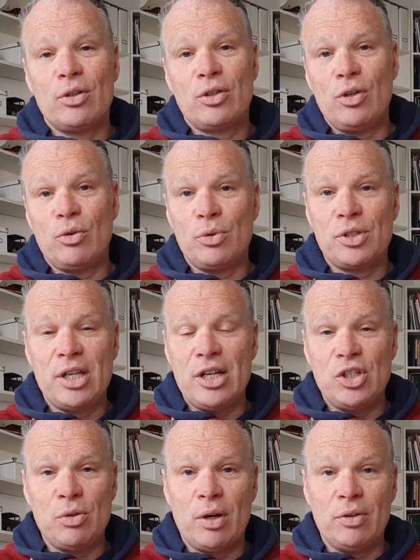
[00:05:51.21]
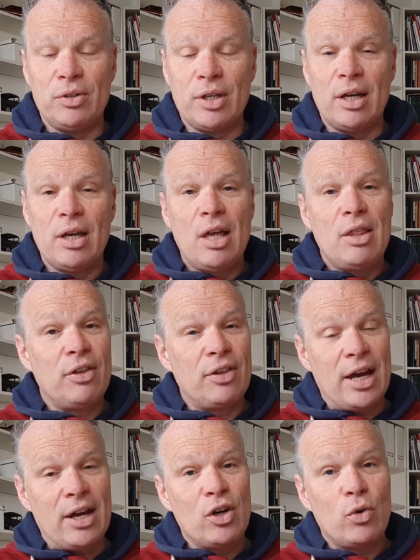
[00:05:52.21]
that Google sees you under that
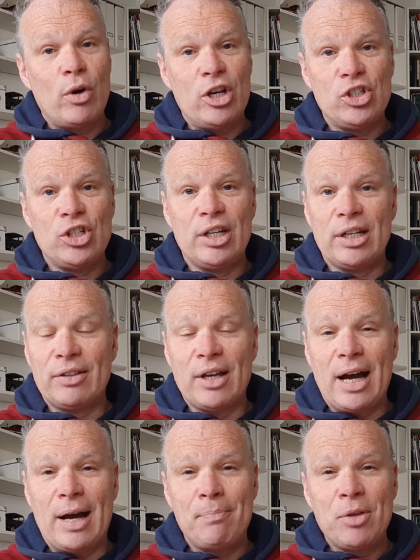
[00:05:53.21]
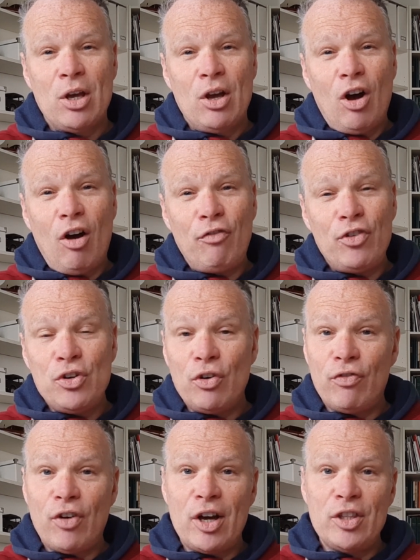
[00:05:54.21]
they're questioning that. Often
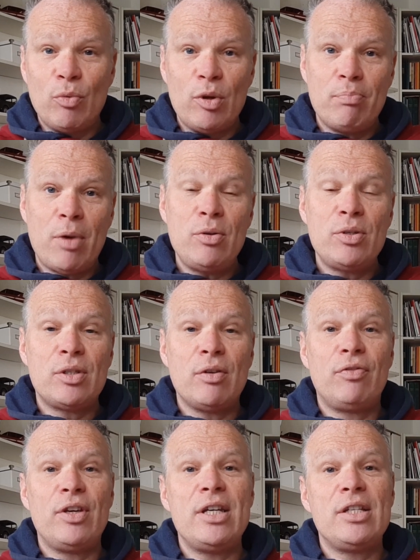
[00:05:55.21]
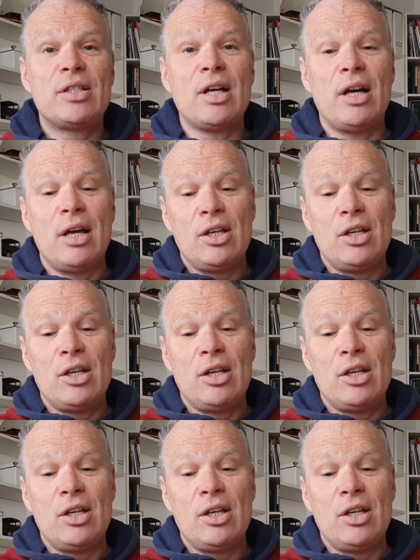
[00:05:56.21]
you'll find that with most of these uh,